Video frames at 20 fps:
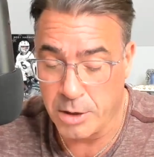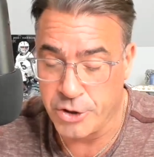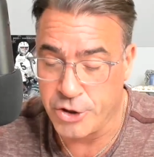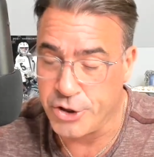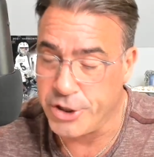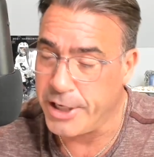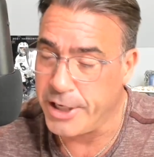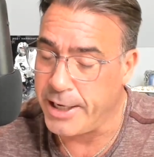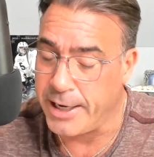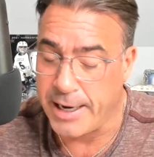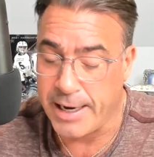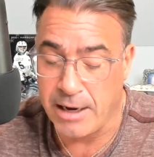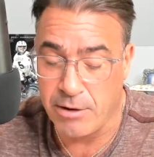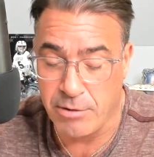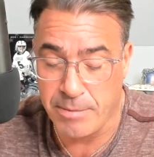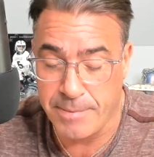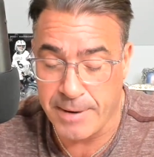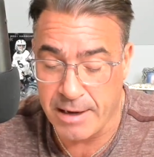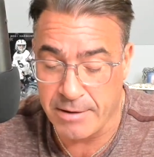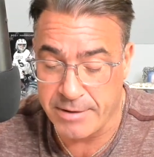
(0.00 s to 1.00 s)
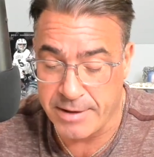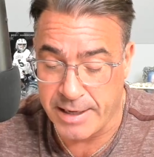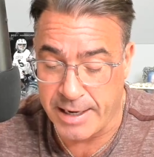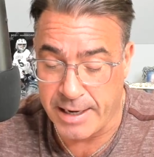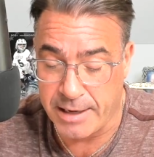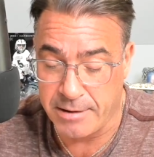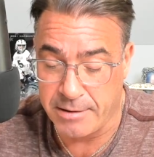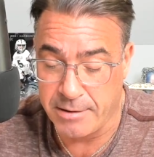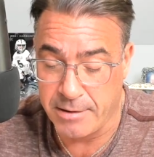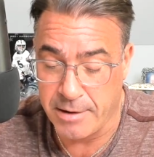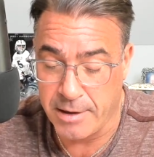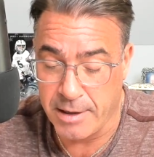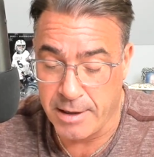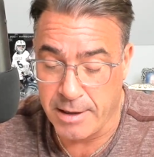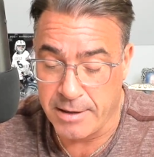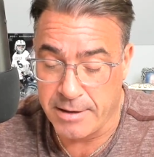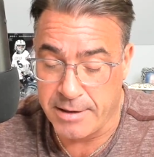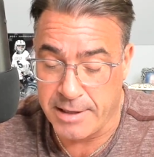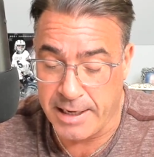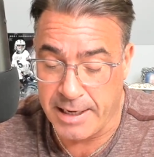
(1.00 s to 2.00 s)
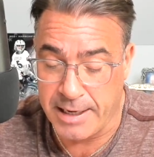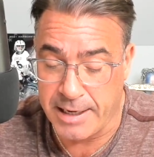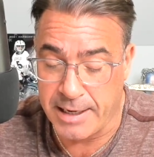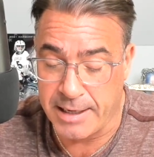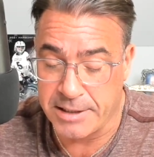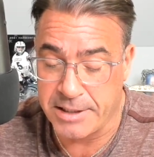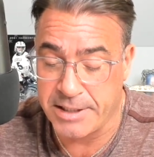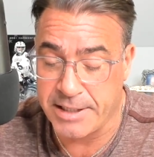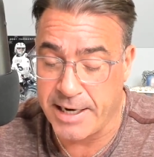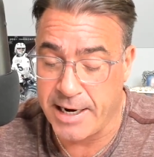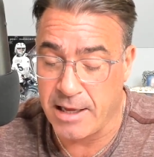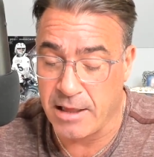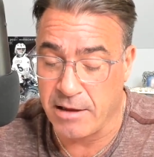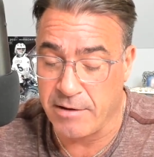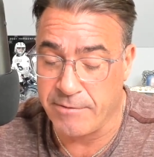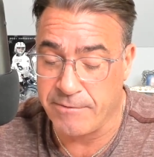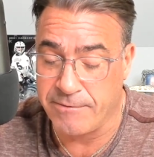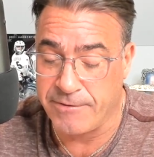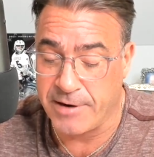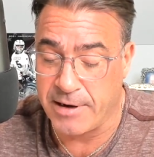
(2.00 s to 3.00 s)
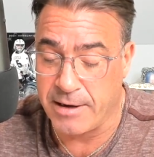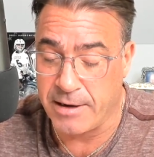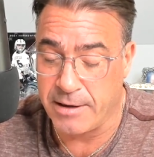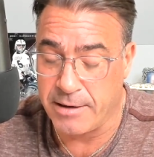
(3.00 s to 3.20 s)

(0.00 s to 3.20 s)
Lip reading: Gee, how about that? The sale of